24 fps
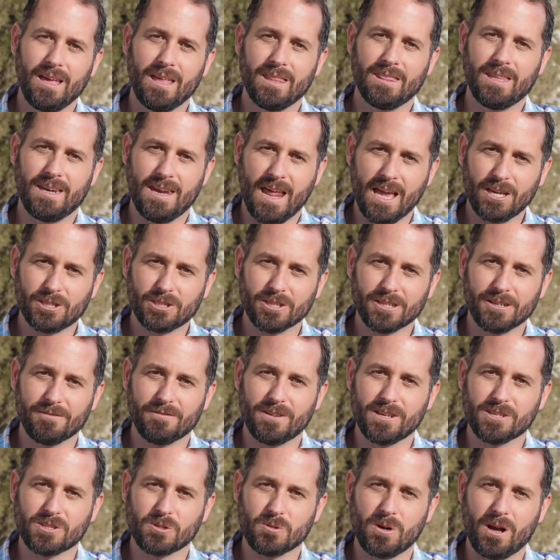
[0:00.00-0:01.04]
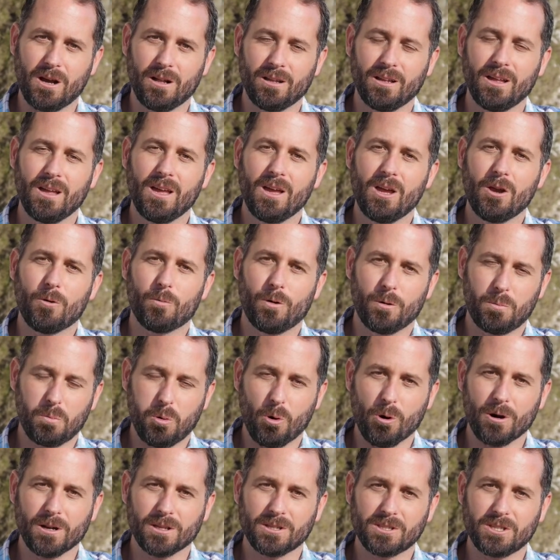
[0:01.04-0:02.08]
the nation of Israel,
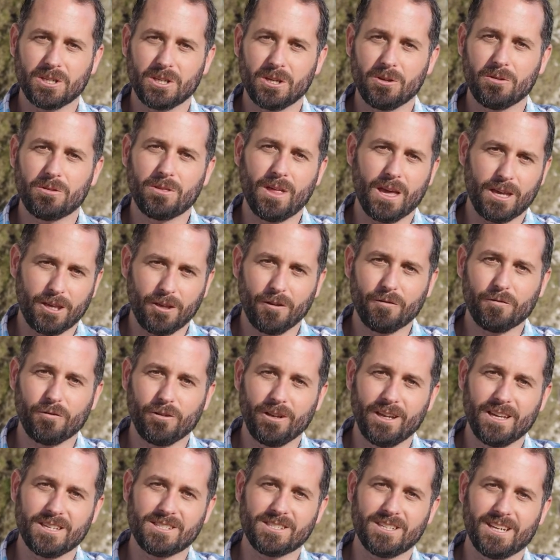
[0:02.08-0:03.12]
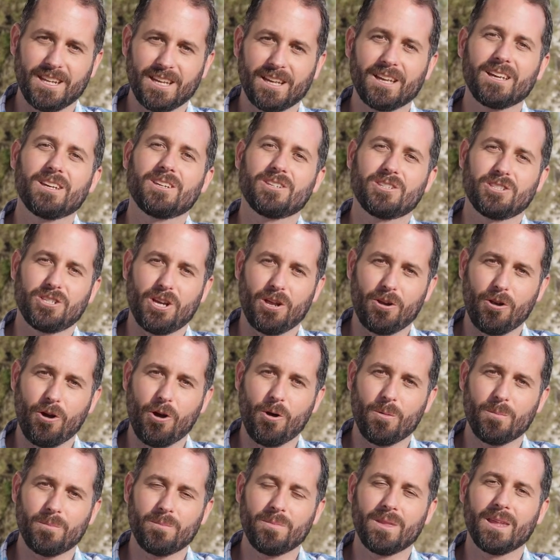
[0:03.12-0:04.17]
reporting to you. Thank you for listening.
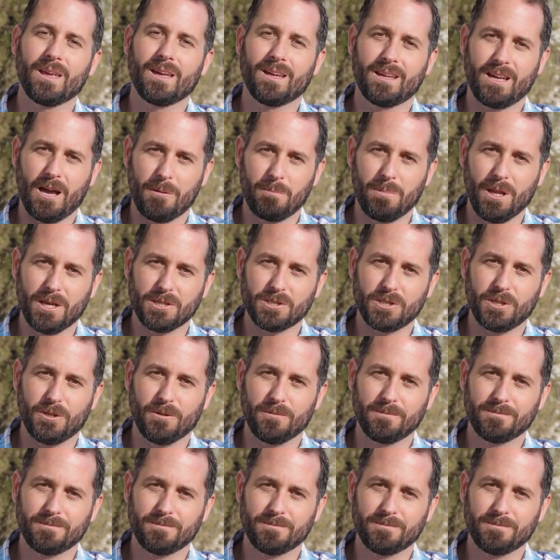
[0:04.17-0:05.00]
Shalom. God bless you.